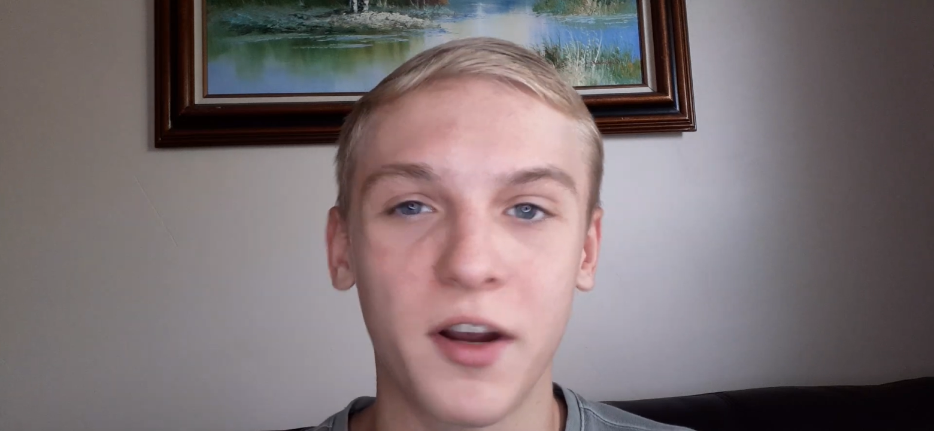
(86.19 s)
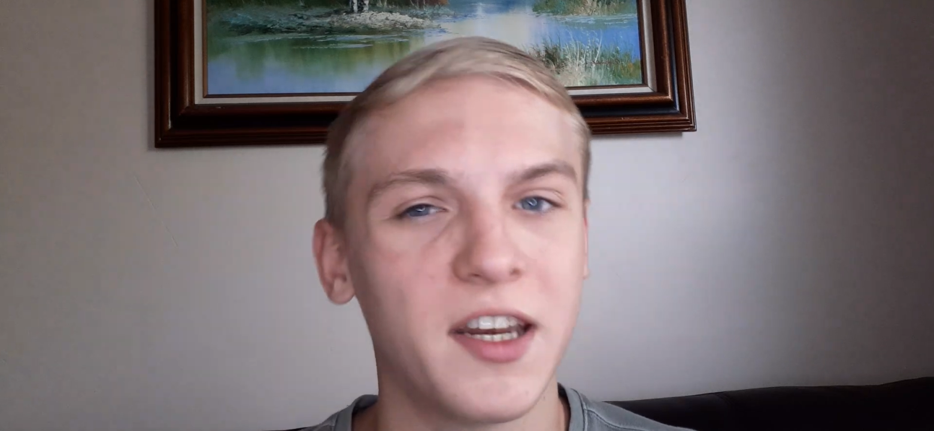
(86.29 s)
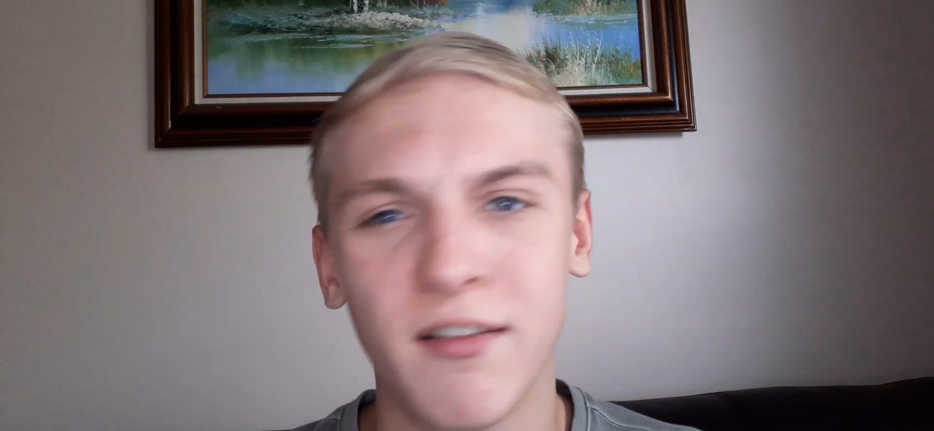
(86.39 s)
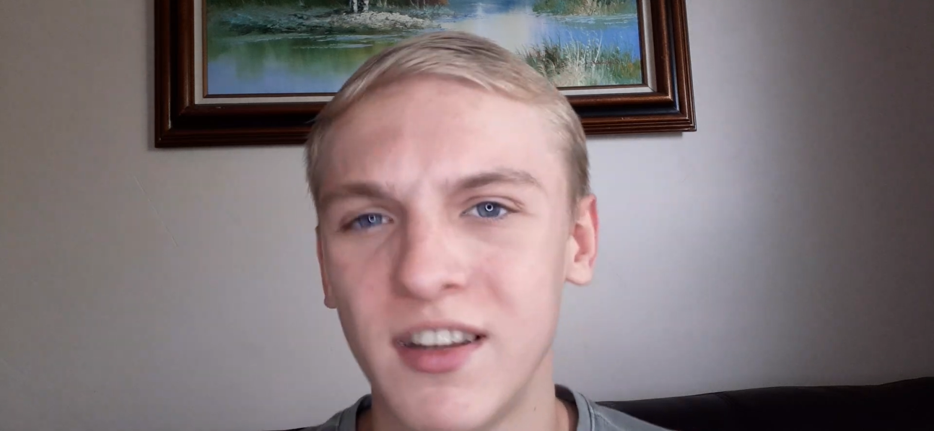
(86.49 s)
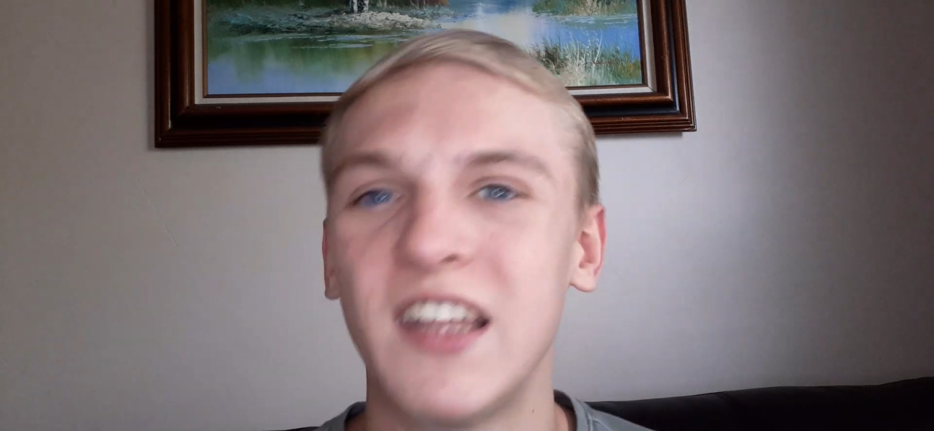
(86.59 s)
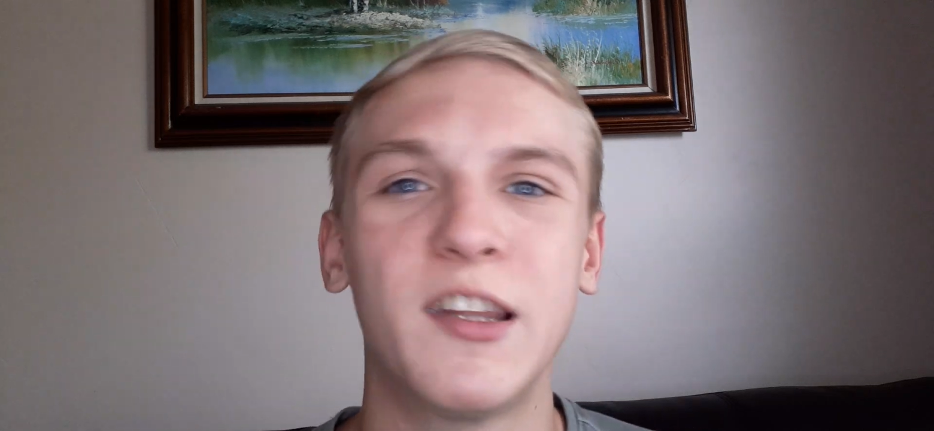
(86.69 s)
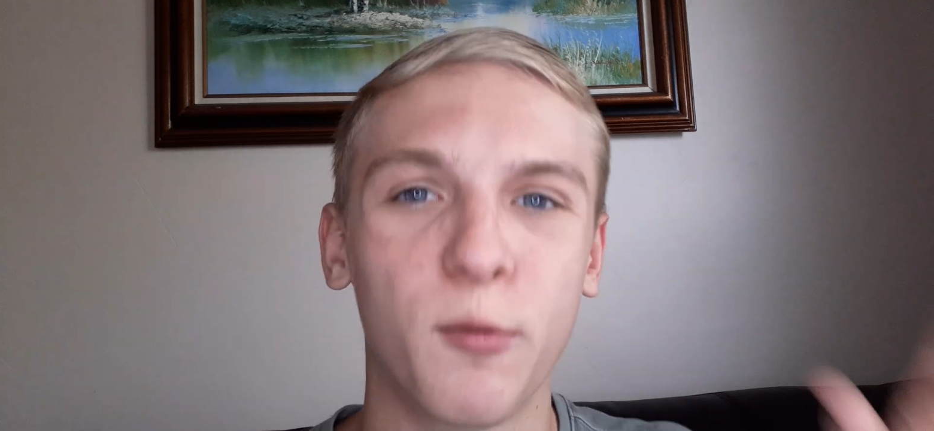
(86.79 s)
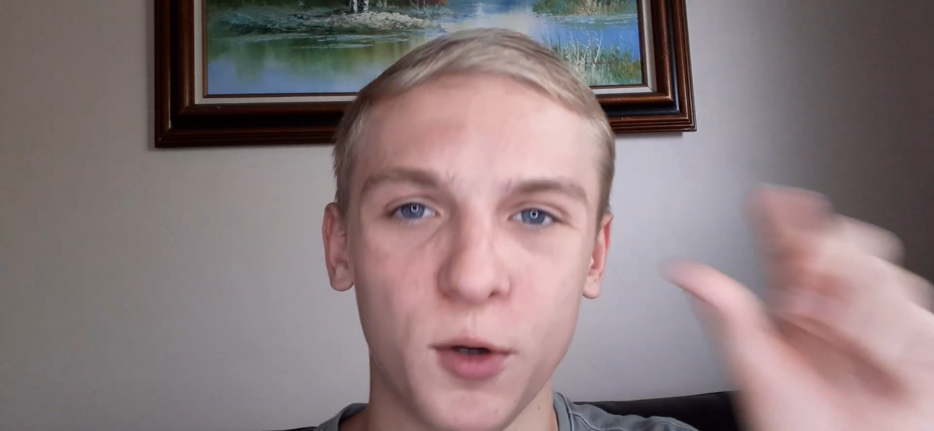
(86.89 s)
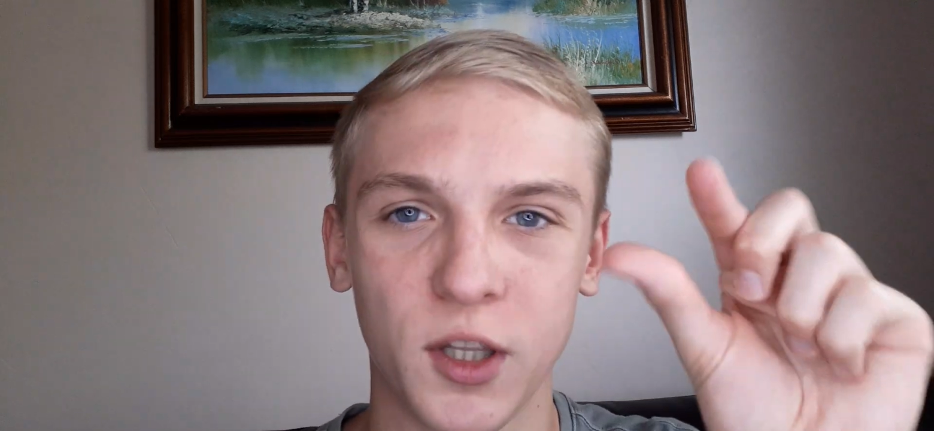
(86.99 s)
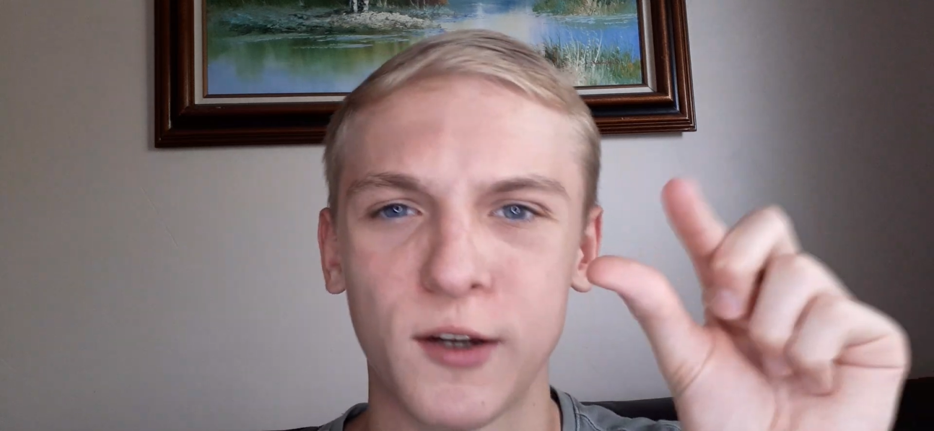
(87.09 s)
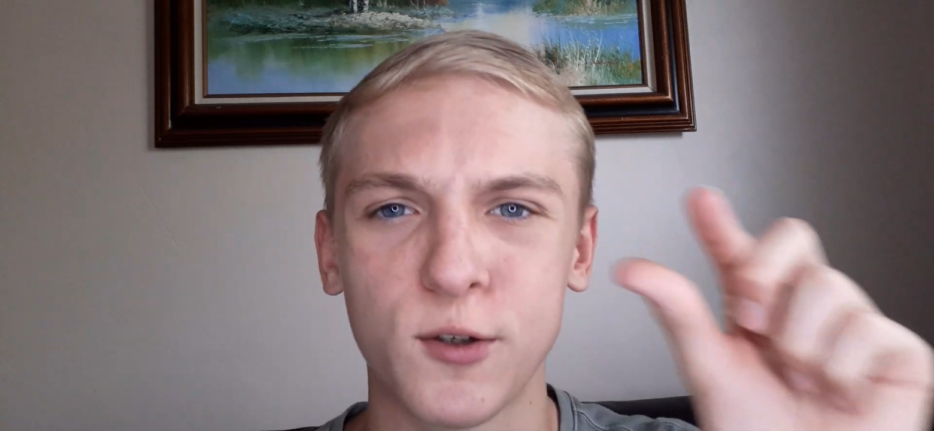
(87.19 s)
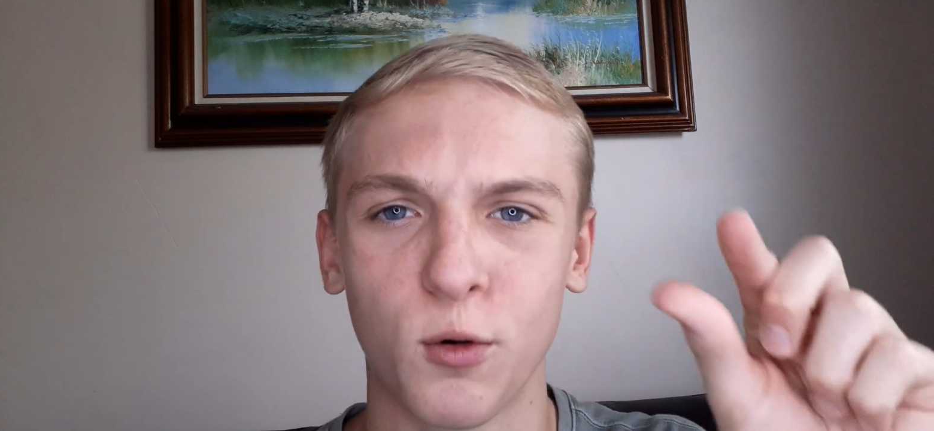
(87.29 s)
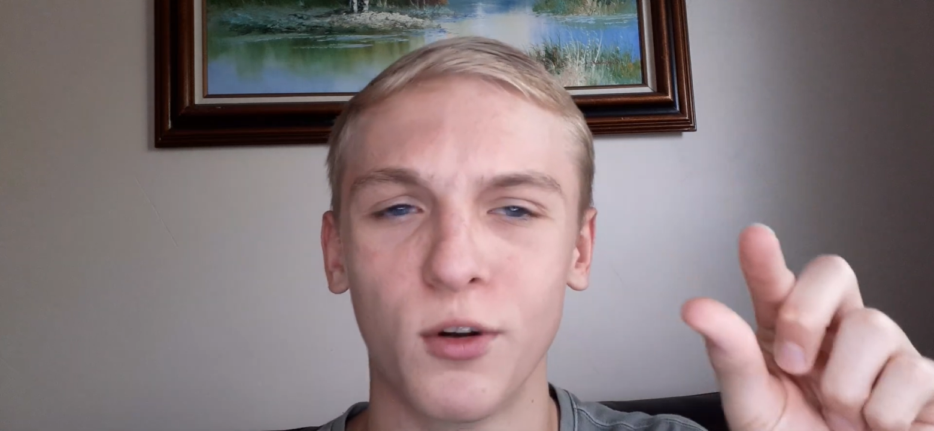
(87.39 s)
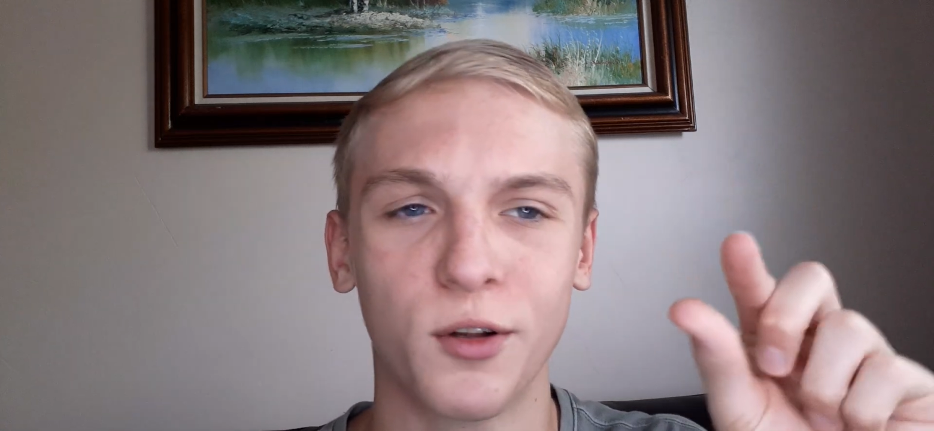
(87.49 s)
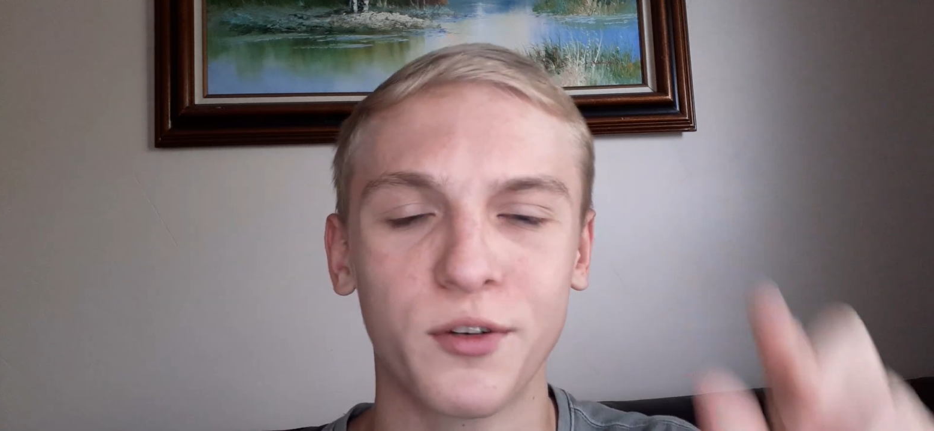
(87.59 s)
and even then they were like
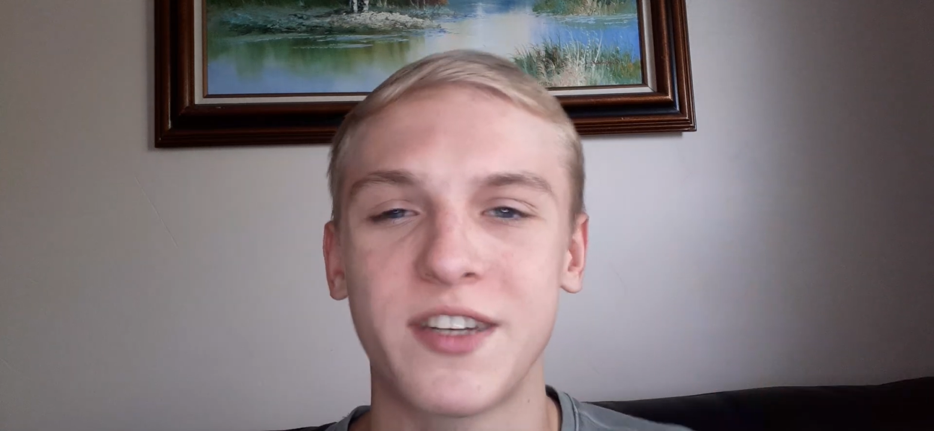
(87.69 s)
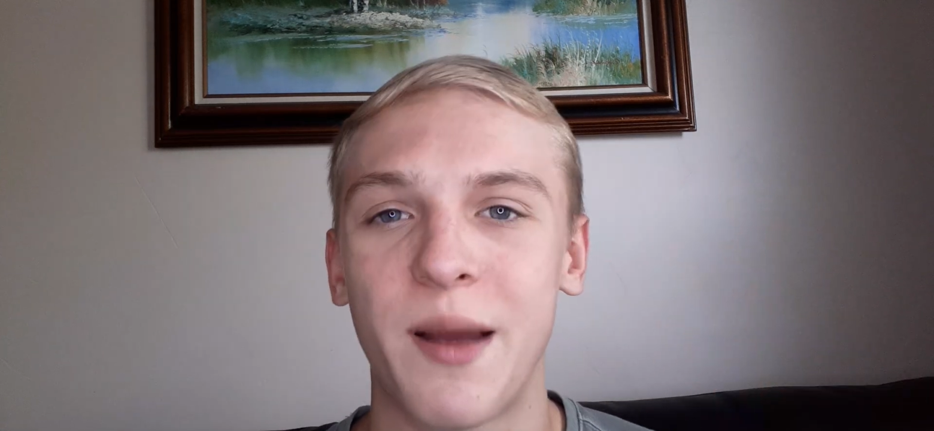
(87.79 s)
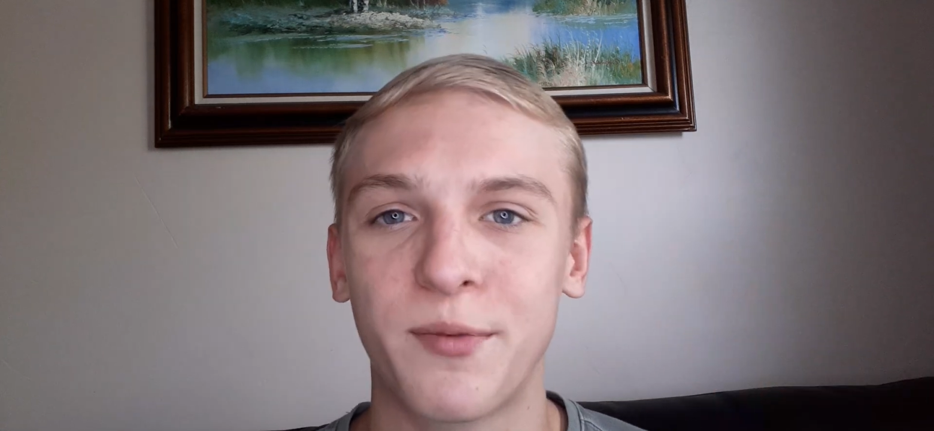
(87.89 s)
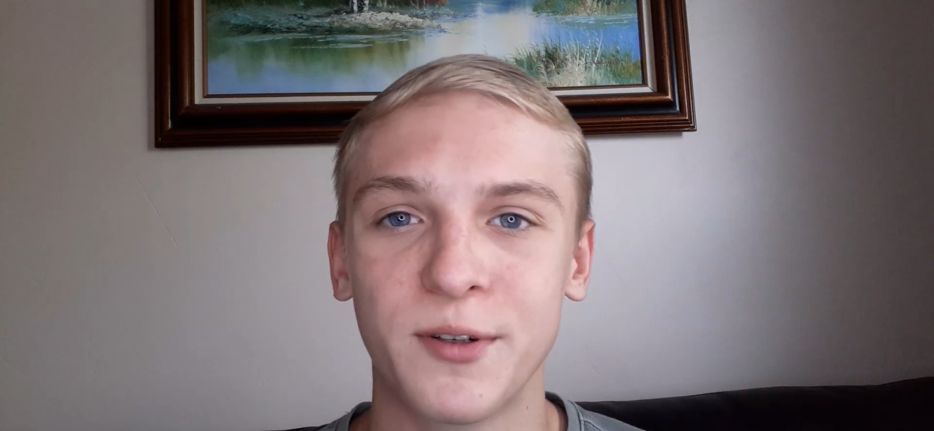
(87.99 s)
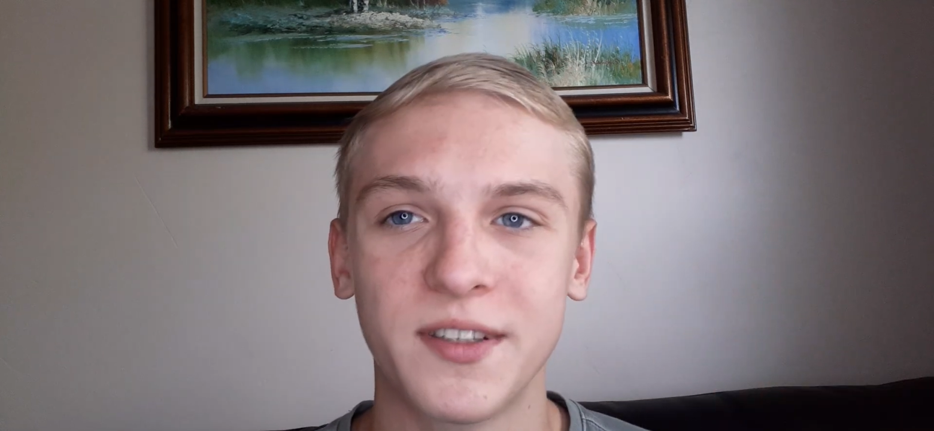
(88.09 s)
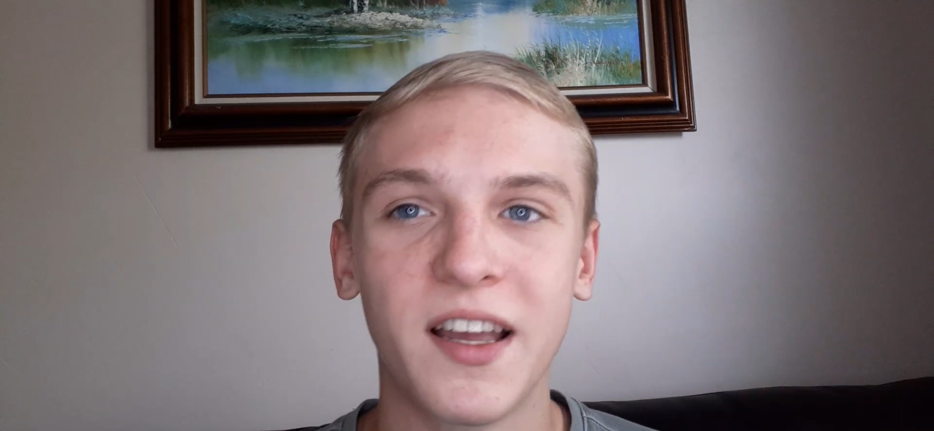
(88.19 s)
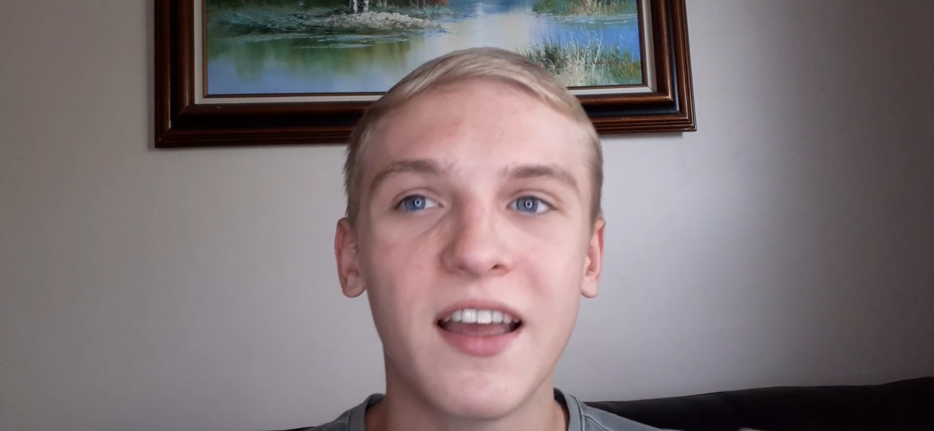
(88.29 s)
short little chapters.